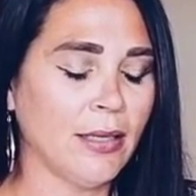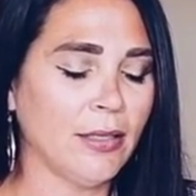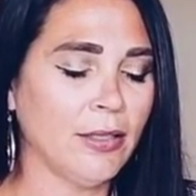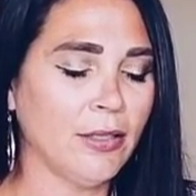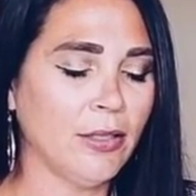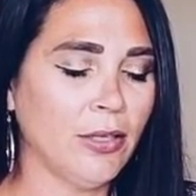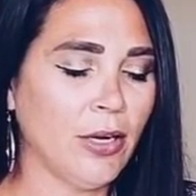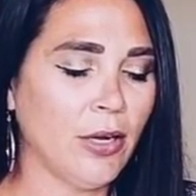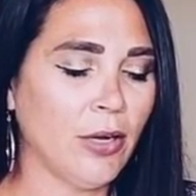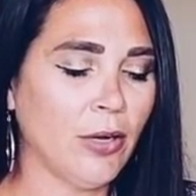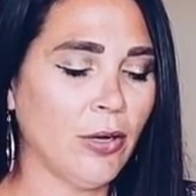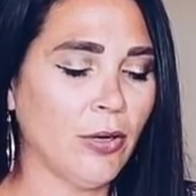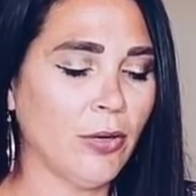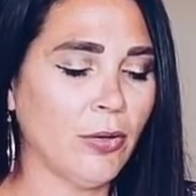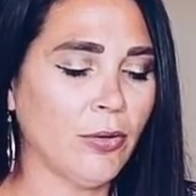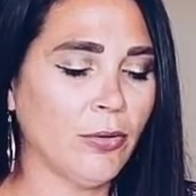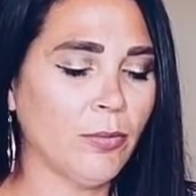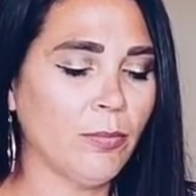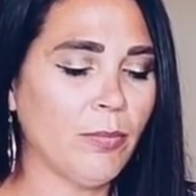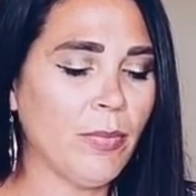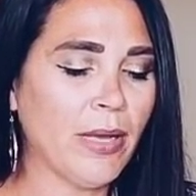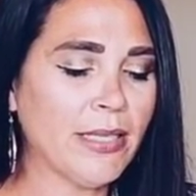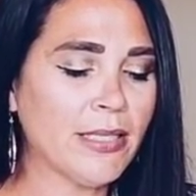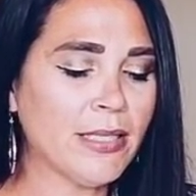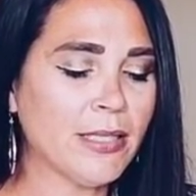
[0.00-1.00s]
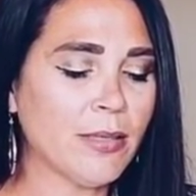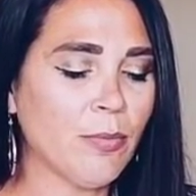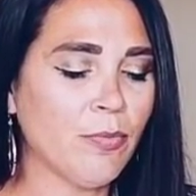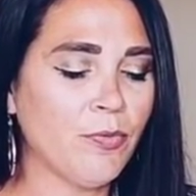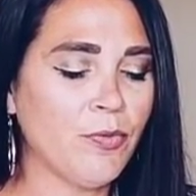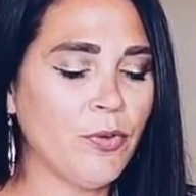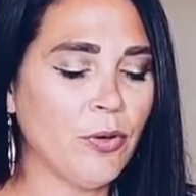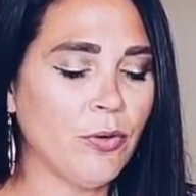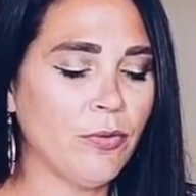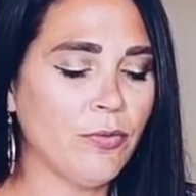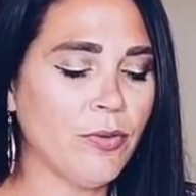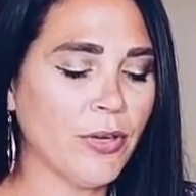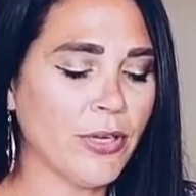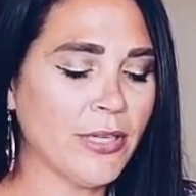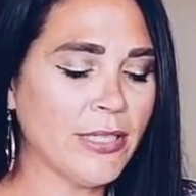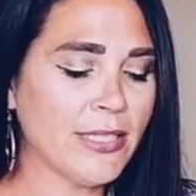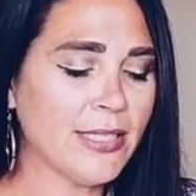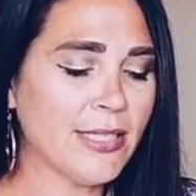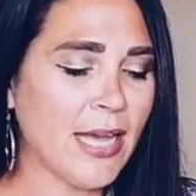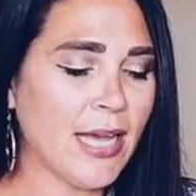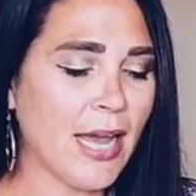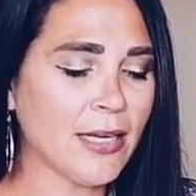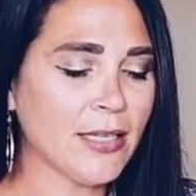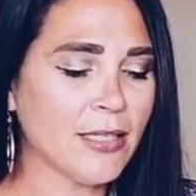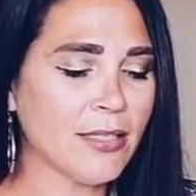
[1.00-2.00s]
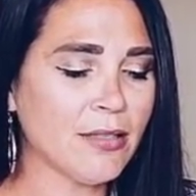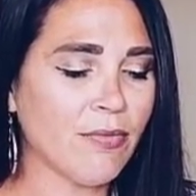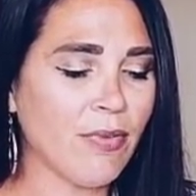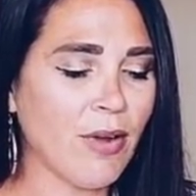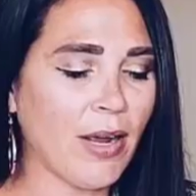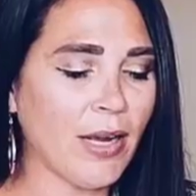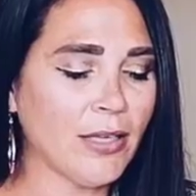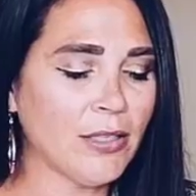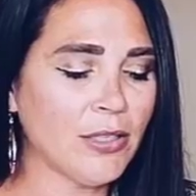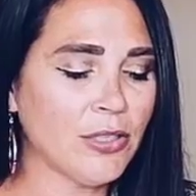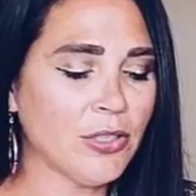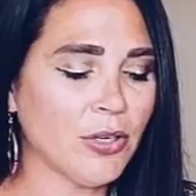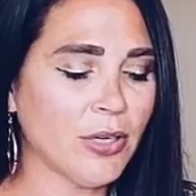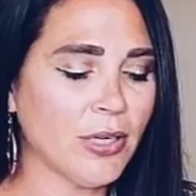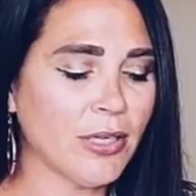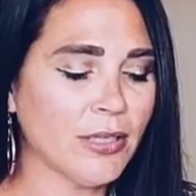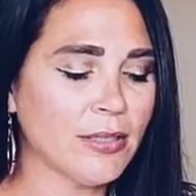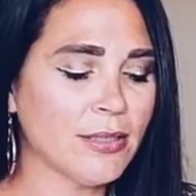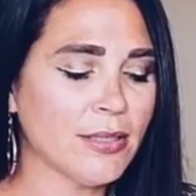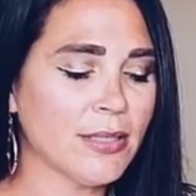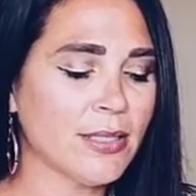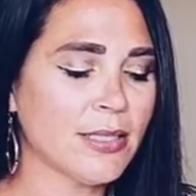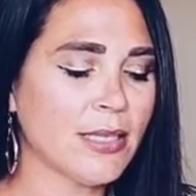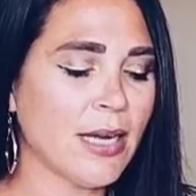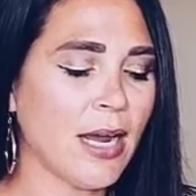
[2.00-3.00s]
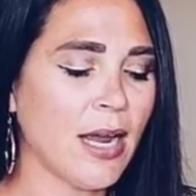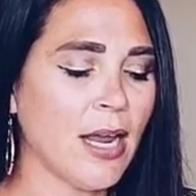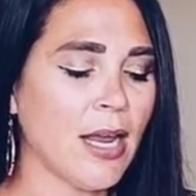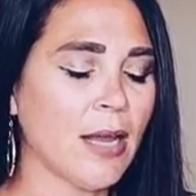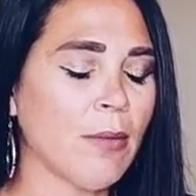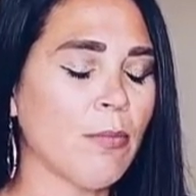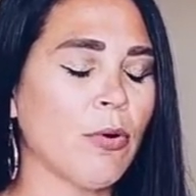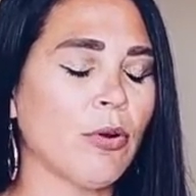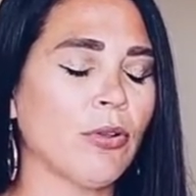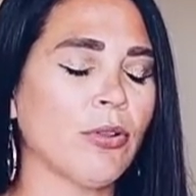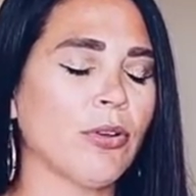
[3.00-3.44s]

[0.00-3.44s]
you know, makes them feel very satisfied during this time,